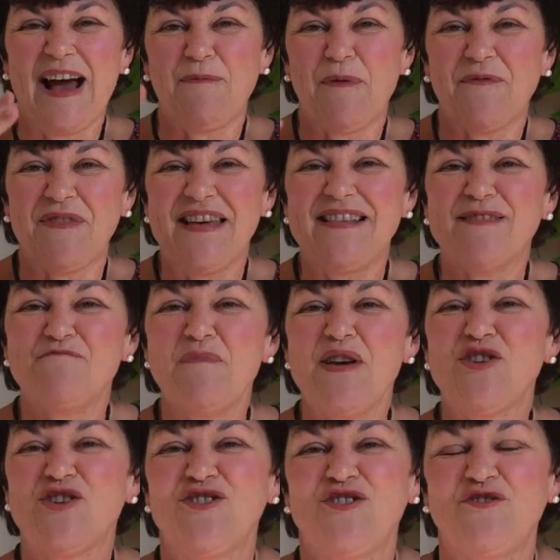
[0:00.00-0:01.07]
up of these
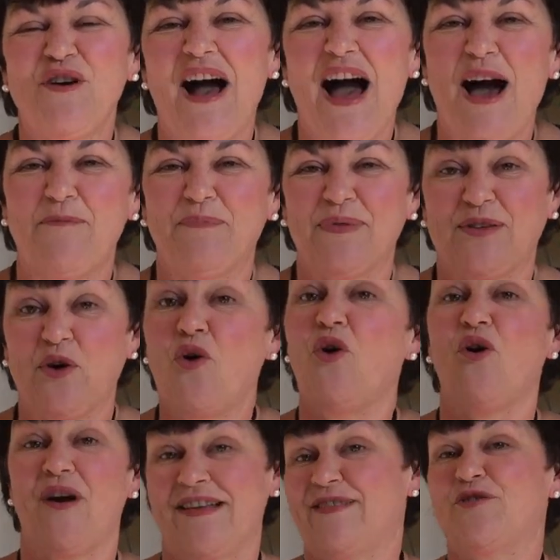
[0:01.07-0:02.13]
missional hubs,
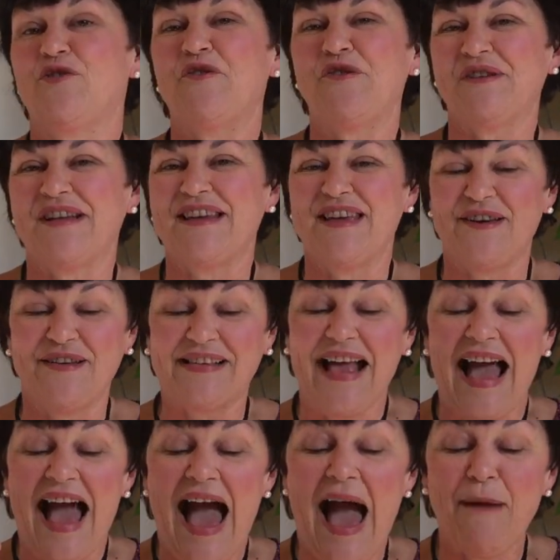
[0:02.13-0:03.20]
or as Gordon used,
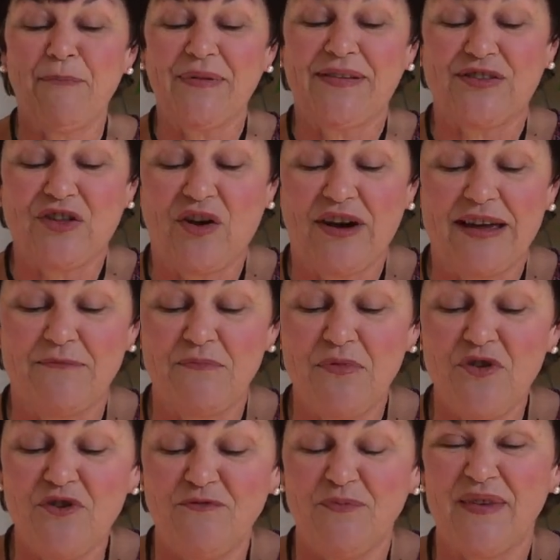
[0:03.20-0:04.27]
apostolic
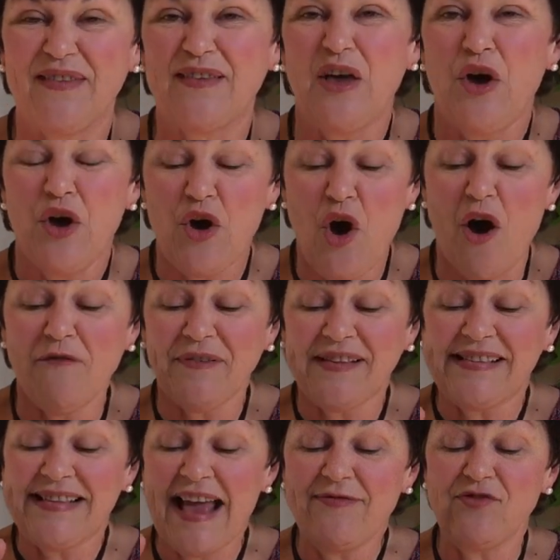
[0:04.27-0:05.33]
movements of
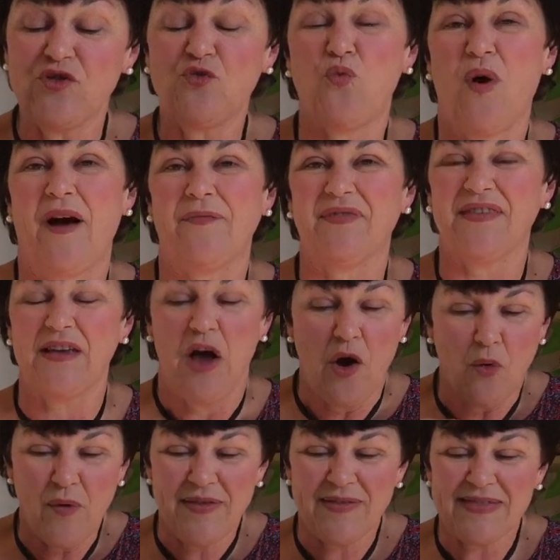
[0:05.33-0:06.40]
sent ones
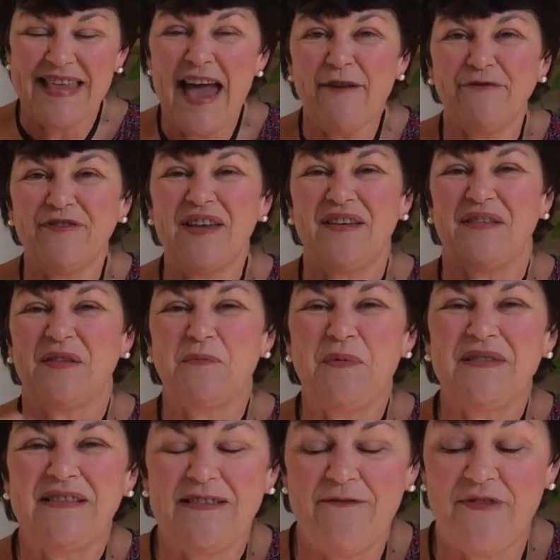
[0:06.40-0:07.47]
with definite
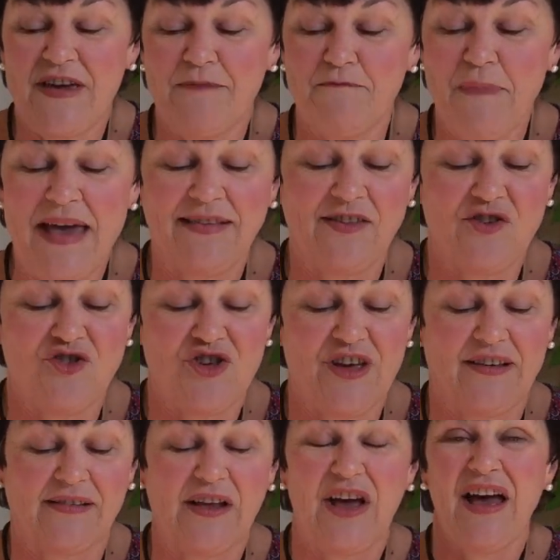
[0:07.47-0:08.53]
specific
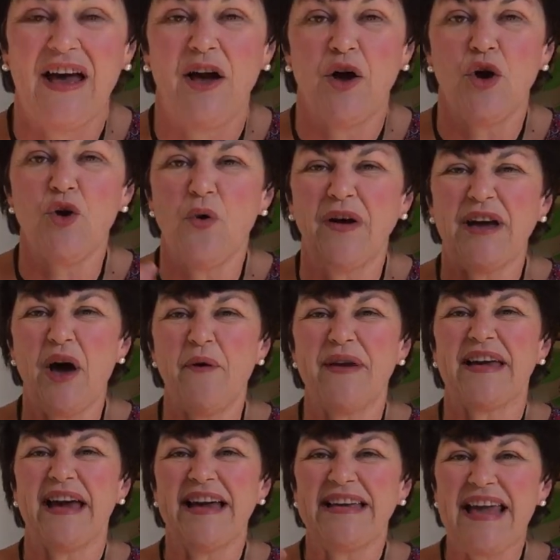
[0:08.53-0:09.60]
messages who are
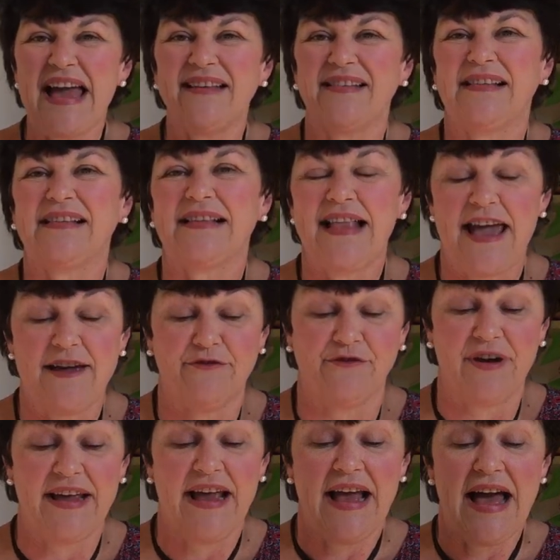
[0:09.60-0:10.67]
going against
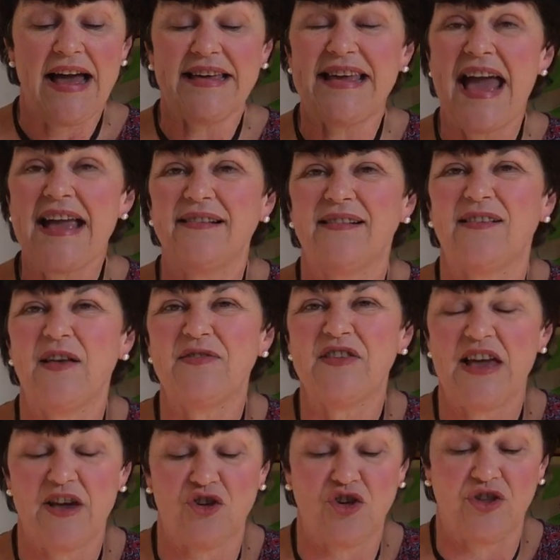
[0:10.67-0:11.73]
slavery, against
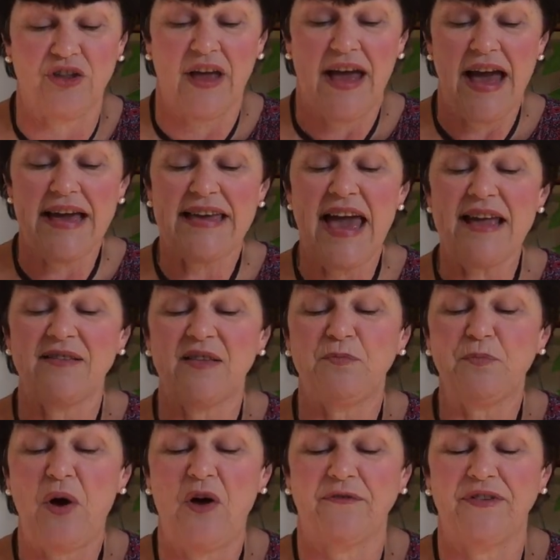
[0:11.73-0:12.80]
addiction, against
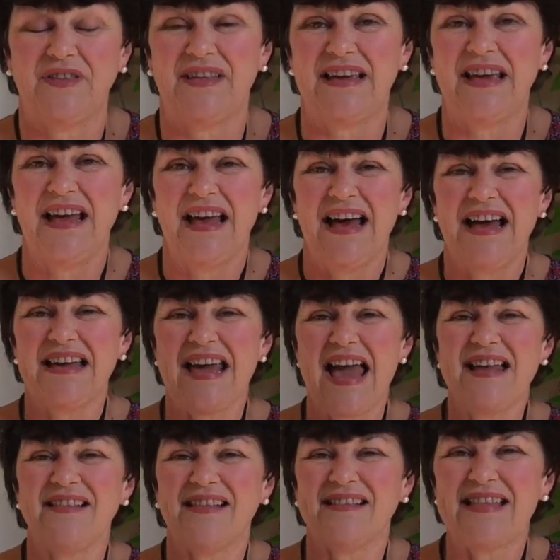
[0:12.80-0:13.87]
poverty,
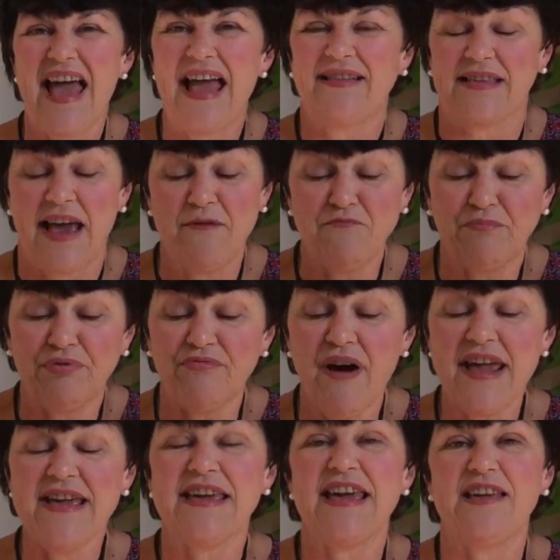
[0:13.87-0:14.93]
against debt, and
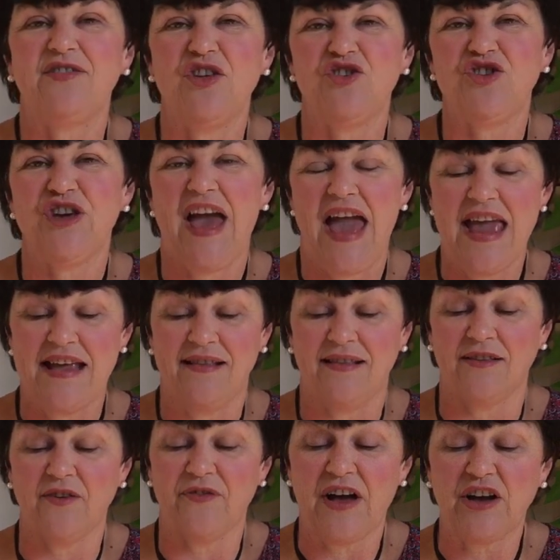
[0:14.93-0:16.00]
breaking the
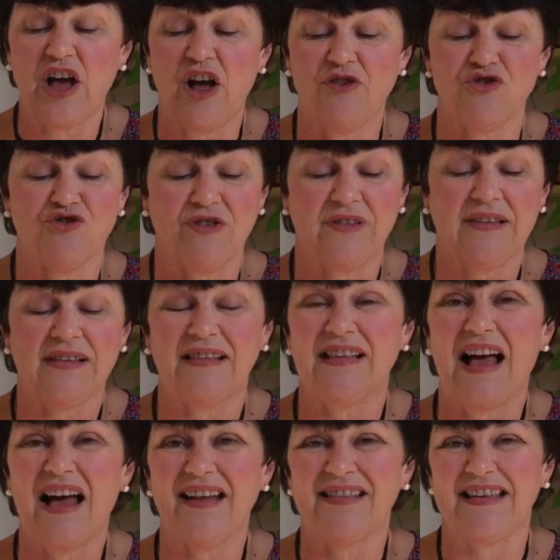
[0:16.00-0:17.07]
chains of our culture and
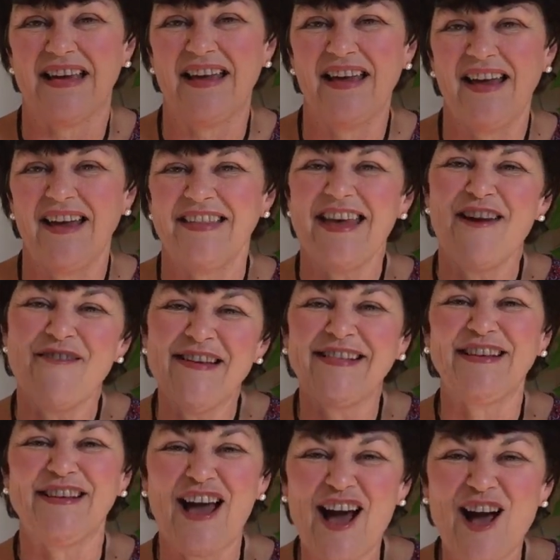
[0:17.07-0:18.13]
society. There is
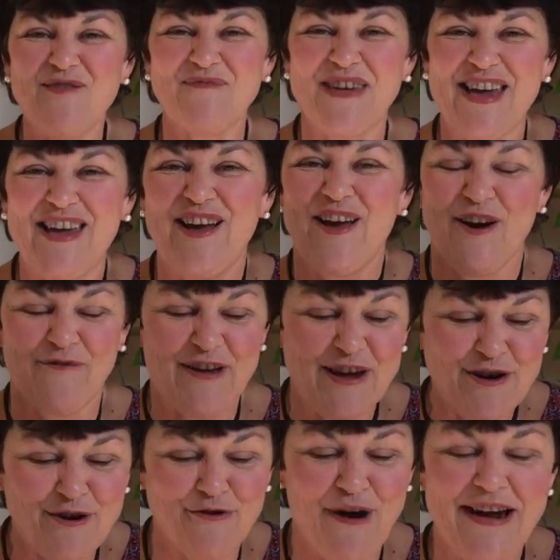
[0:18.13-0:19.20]
an army of
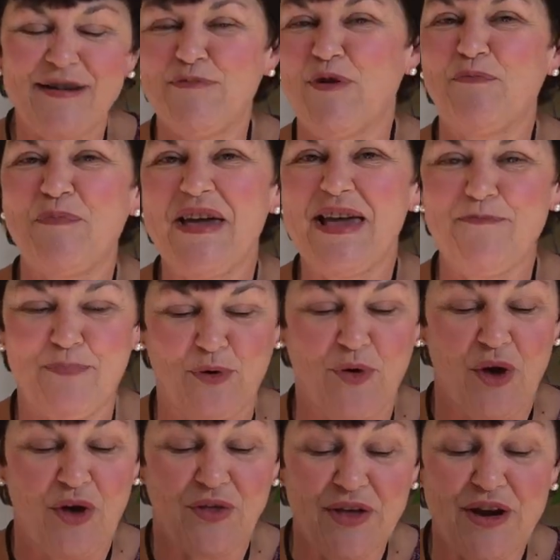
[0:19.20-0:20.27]
incredible people
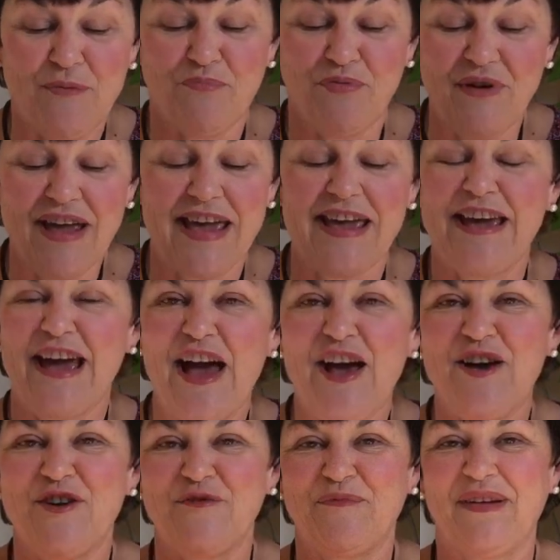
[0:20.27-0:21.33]
that are bringing
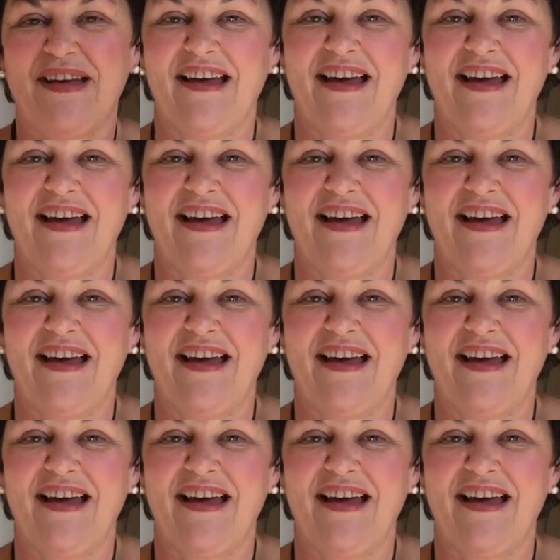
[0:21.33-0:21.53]
hope.